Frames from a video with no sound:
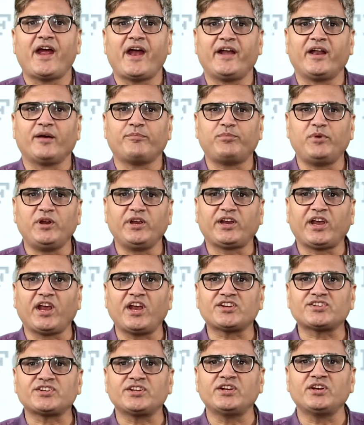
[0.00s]
and
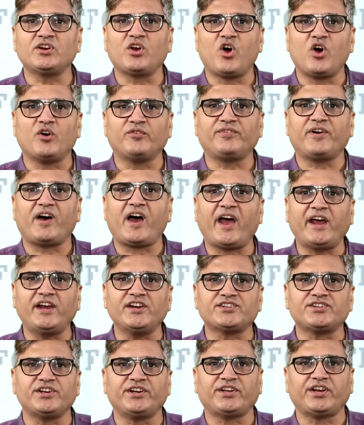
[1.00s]
application of
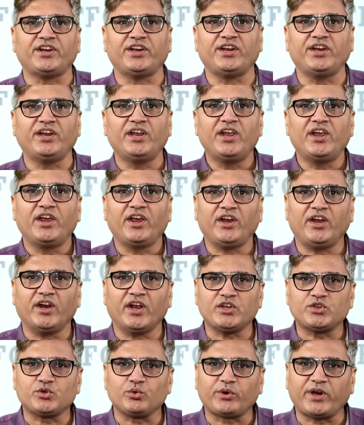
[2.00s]
ICT in
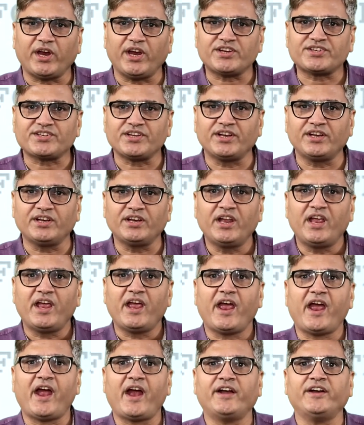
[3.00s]
education
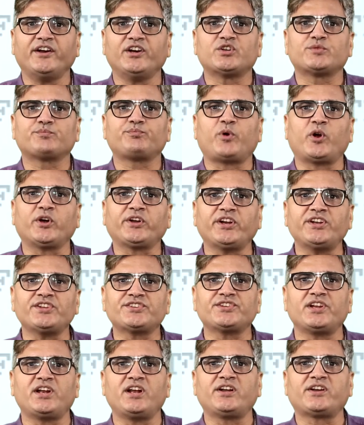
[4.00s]
and its
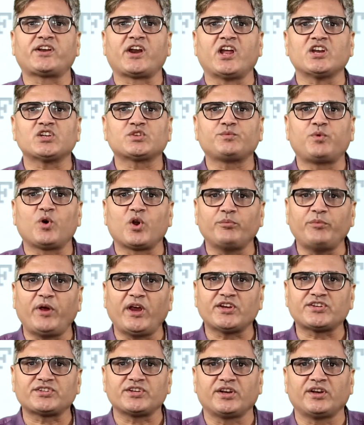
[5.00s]
potential
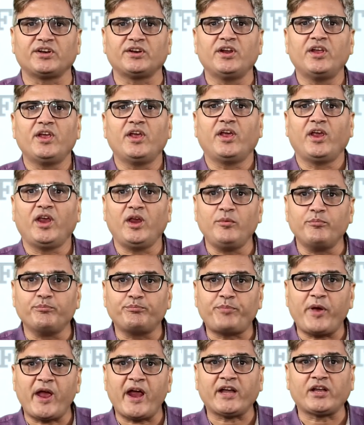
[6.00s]
transformation
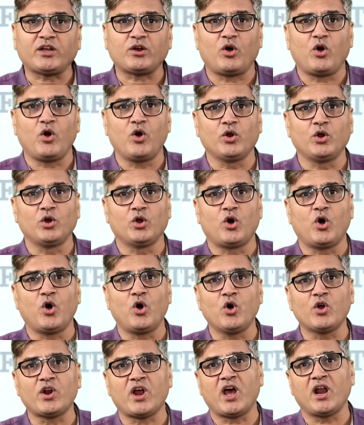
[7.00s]
impact on
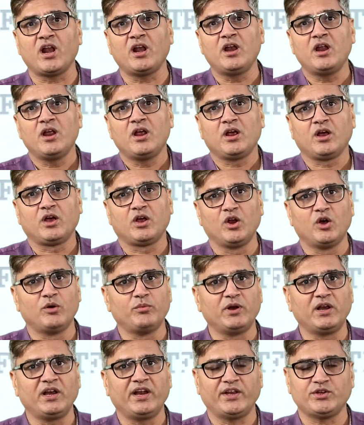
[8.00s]
overall
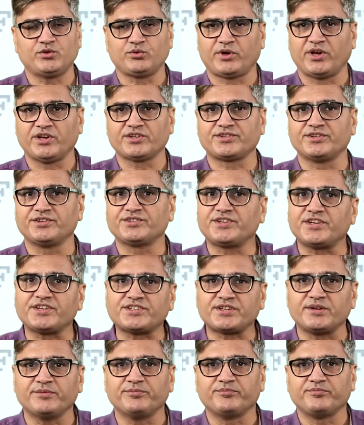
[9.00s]
global education
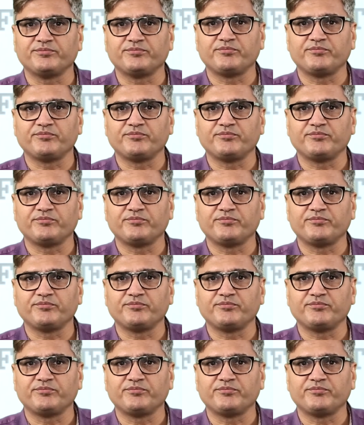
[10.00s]
system.